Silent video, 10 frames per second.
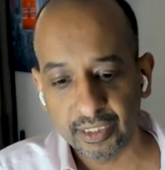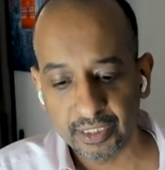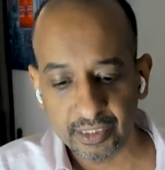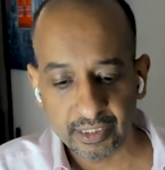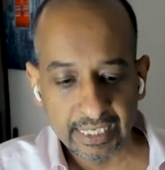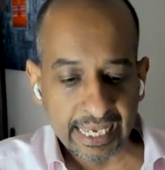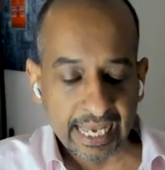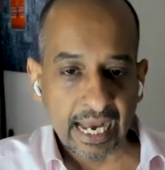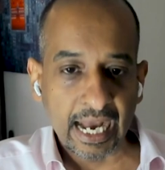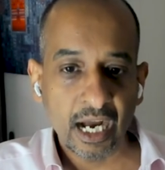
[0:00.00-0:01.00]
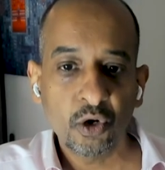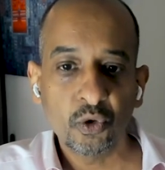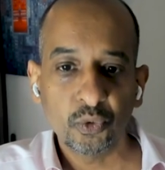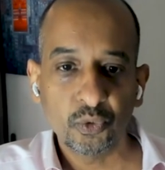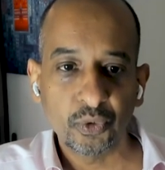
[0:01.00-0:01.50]
is
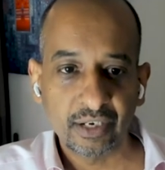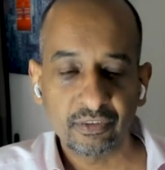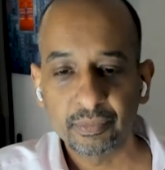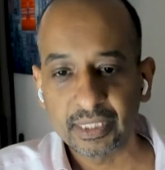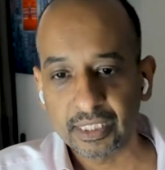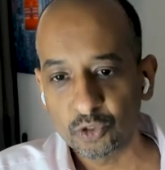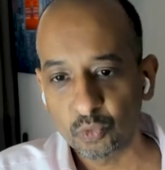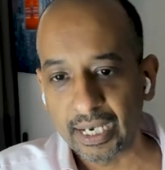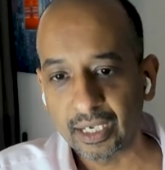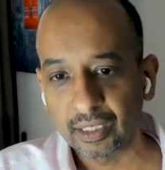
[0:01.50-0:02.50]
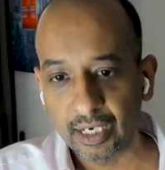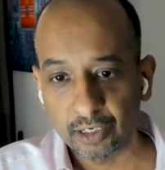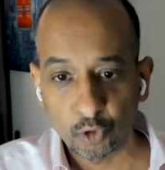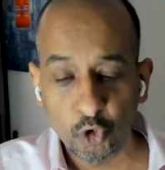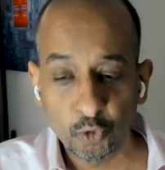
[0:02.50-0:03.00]
how governments as well
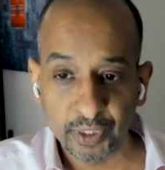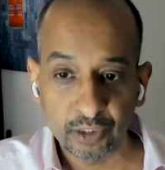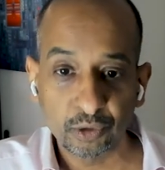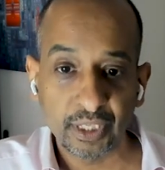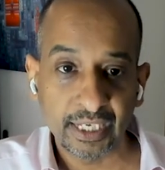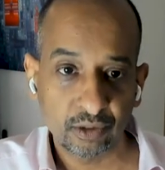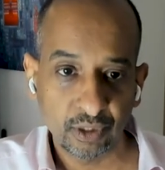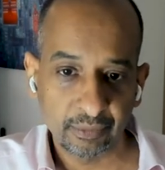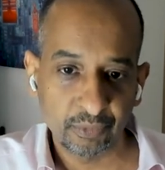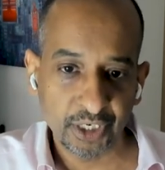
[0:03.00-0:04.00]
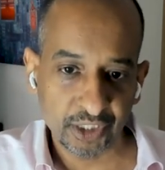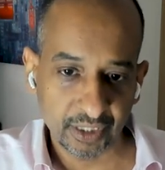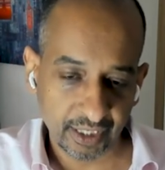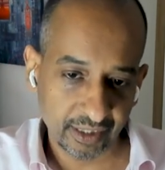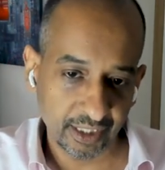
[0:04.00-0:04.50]
are open to that collaboration.
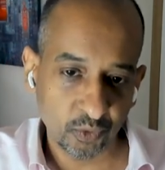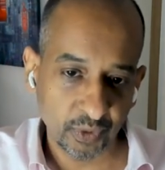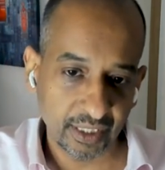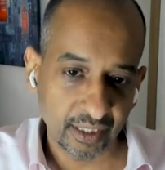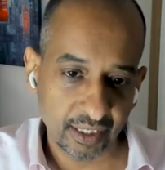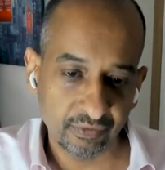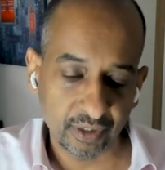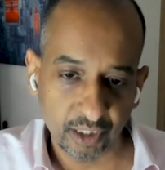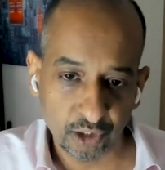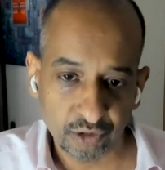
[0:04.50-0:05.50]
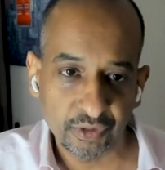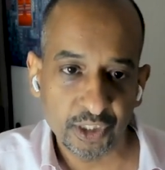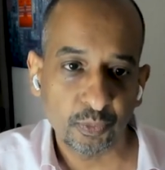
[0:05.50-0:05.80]
And I think we're going to cover a lot of these